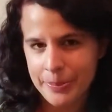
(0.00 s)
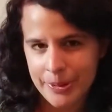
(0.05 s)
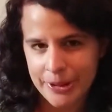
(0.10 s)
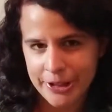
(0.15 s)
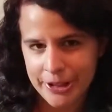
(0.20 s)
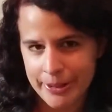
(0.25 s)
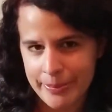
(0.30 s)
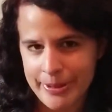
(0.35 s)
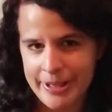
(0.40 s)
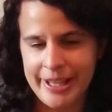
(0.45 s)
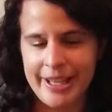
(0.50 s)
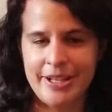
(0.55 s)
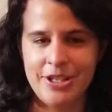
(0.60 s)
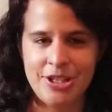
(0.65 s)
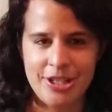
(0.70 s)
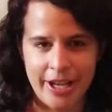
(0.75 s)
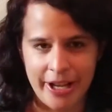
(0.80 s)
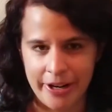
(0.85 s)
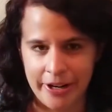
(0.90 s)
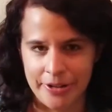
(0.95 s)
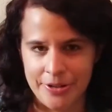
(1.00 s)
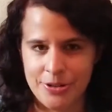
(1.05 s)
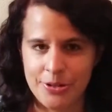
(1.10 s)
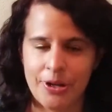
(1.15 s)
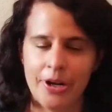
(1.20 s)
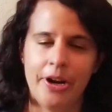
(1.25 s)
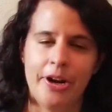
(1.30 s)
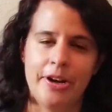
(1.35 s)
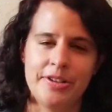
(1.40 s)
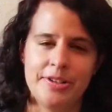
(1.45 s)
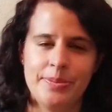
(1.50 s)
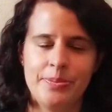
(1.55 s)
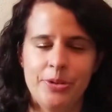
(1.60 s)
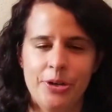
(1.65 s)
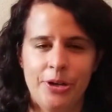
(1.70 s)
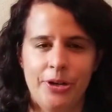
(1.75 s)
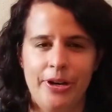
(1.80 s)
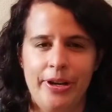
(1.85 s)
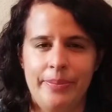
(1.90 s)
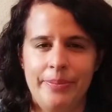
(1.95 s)
blurb, and shout out to our awesome
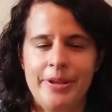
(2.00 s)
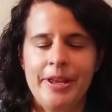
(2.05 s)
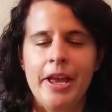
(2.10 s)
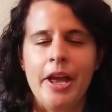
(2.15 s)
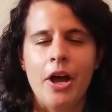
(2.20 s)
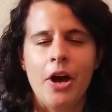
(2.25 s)
program.